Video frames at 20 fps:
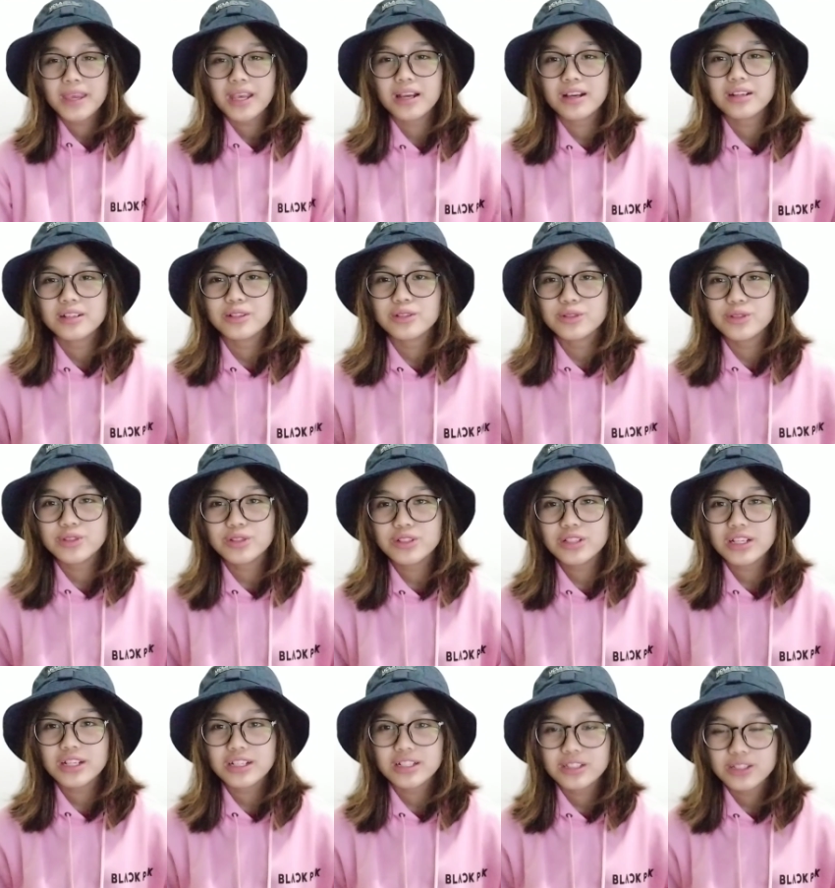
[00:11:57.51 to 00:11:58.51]
And
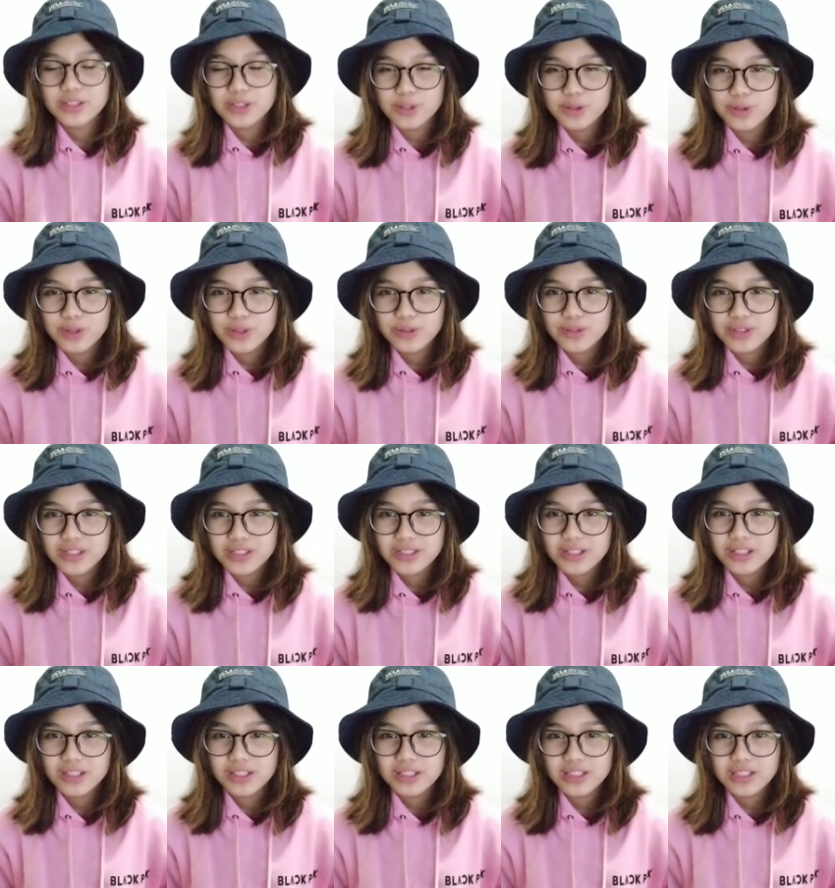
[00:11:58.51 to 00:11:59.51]
also, like, considering we're
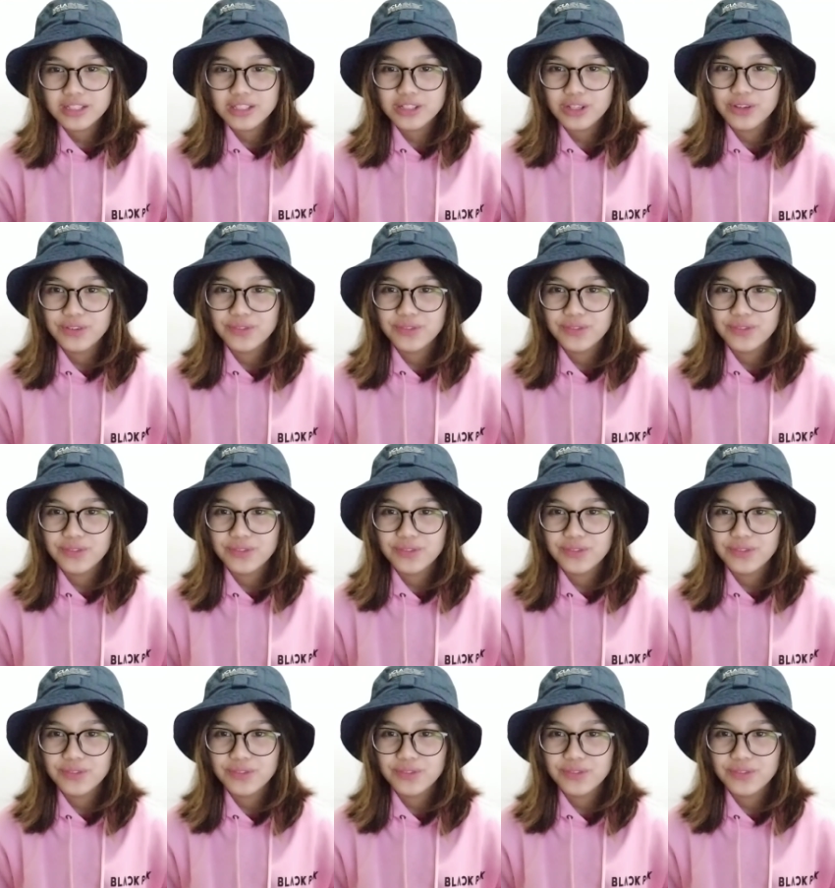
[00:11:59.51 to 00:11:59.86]
still in this